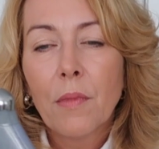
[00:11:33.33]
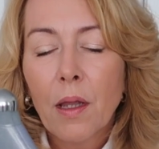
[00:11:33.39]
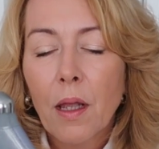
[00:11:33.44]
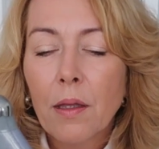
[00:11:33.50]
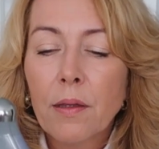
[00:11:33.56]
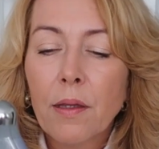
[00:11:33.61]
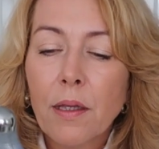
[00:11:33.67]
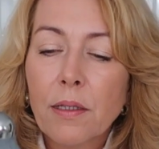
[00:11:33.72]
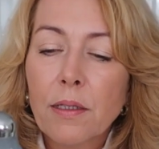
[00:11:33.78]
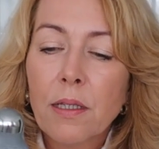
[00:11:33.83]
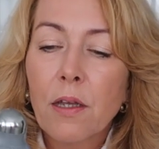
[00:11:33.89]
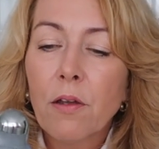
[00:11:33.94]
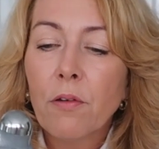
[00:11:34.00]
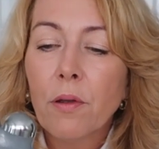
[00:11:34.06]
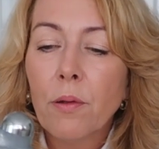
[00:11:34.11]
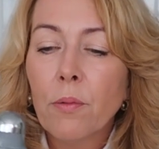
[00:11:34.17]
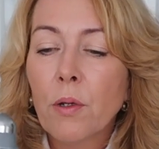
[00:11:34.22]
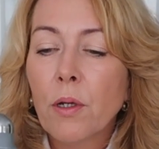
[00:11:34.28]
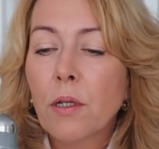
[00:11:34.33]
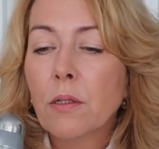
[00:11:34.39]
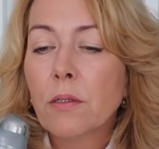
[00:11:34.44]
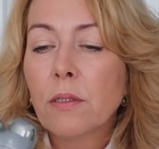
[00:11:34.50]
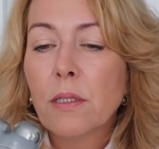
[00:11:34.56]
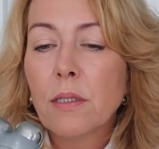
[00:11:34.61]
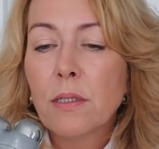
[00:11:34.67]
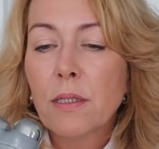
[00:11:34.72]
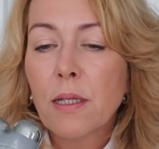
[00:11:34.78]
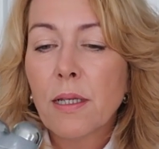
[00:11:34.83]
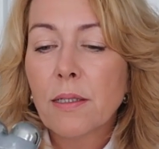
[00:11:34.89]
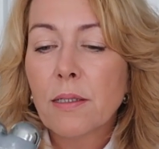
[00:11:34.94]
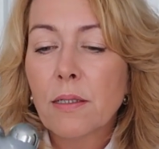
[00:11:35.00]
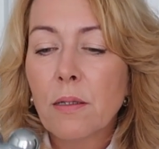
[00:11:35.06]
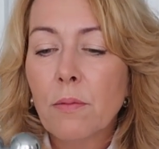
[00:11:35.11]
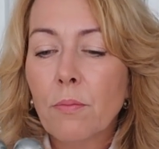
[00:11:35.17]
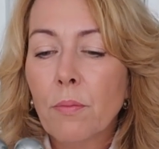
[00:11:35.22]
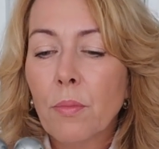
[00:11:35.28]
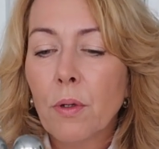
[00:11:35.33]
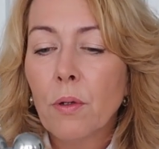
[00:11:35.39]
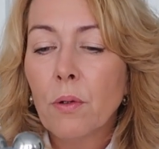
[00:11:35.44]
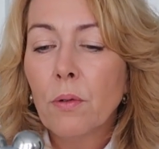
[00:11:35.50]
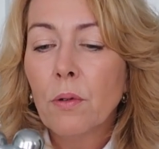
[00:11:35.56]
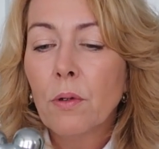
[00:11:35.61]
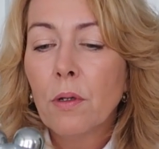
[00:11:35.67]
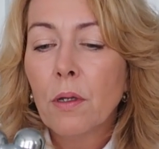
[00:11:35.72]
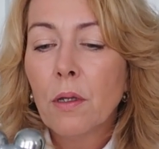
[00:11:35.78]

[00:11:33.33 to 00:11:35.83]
And that's how it works, it's that simple.